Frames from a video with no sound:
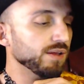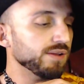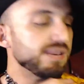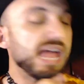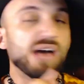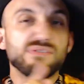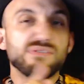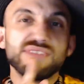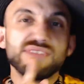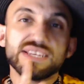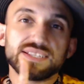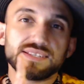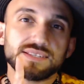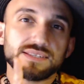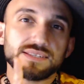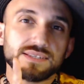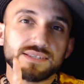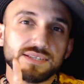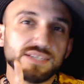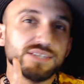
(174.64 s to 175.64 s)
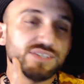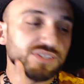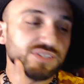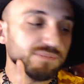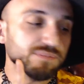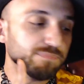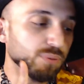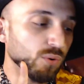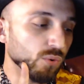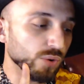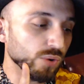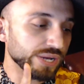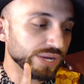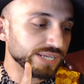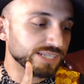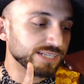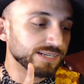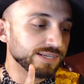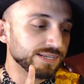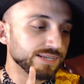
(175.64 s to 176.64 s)
Now, this is the
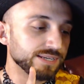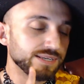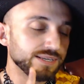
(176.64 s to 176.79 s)
point.